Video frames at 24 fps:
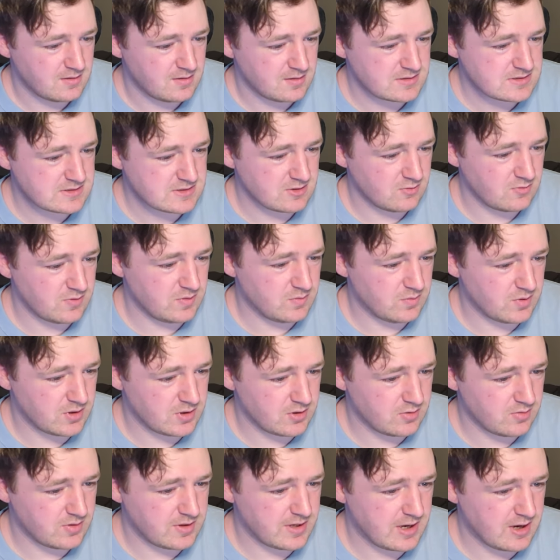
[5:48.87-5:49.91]
So we will
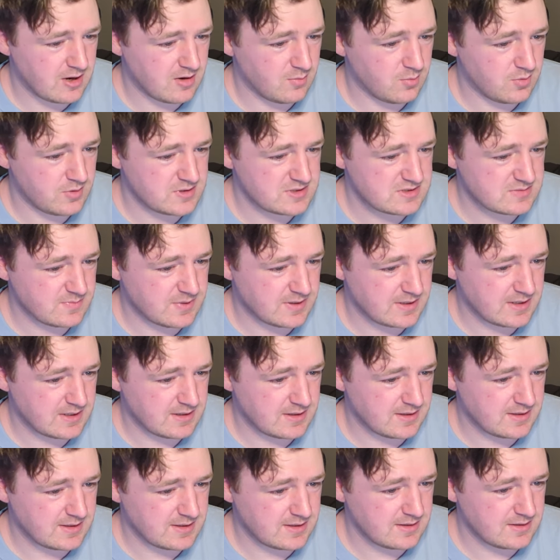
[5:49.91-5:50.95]
go Cowboys by
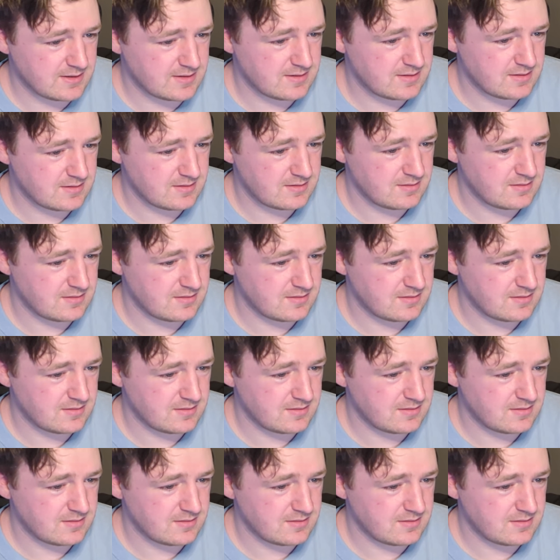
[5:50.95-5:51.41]
like,